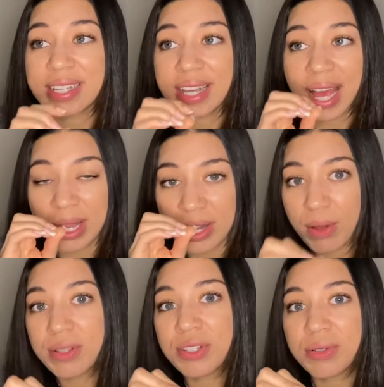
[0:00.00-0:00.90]
I can
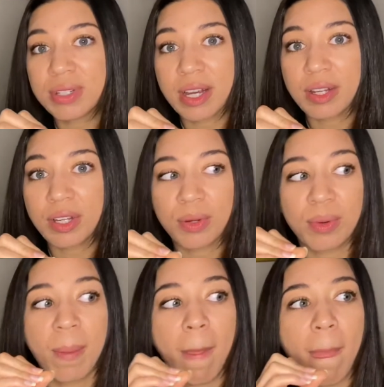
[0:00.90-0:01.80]
also tell
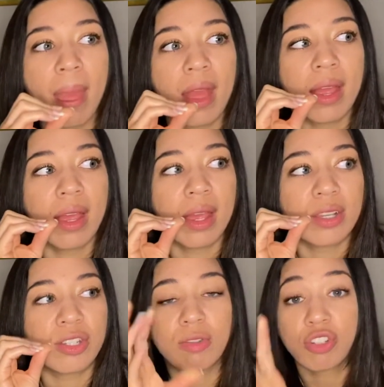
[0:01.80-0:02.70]
you,
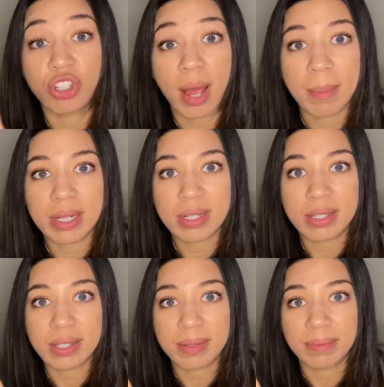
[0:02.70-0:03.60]
so
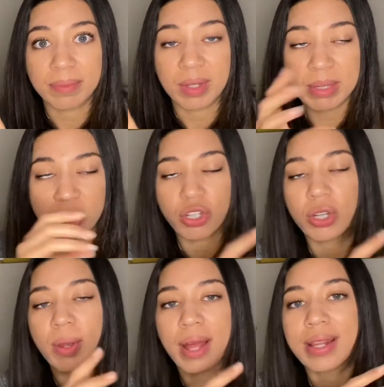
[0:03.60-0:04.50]
shamans, let me show you
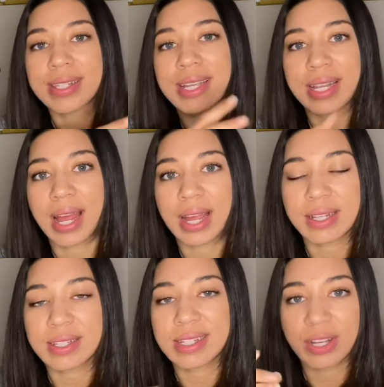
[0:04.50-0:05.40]
how this connects.
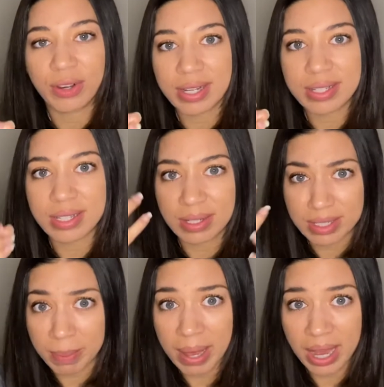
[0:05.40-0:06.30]
Cigarettes and
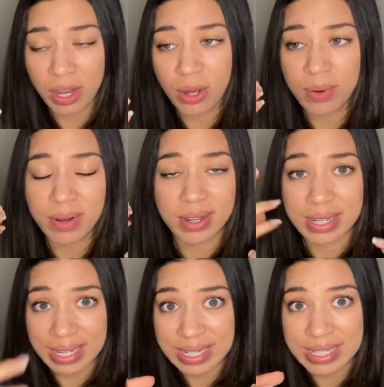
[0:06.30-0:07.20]
tobacco,
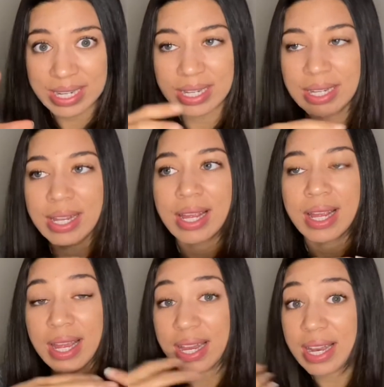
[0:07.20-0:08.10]
nicotine,
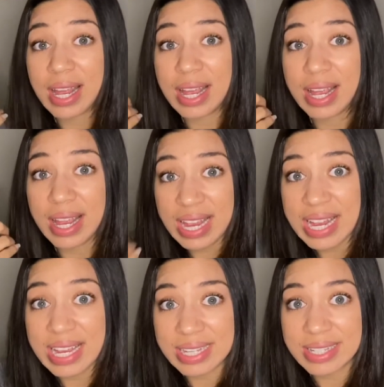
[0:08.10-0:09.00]
it
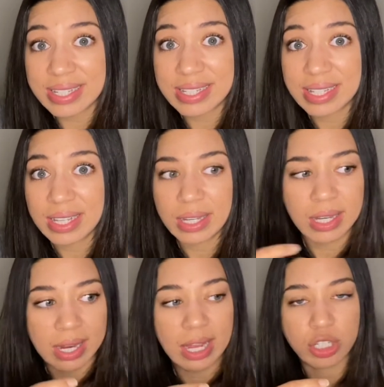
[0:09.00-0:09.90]
is
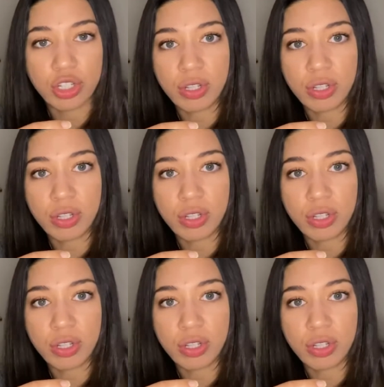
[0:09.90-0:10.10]
connected to the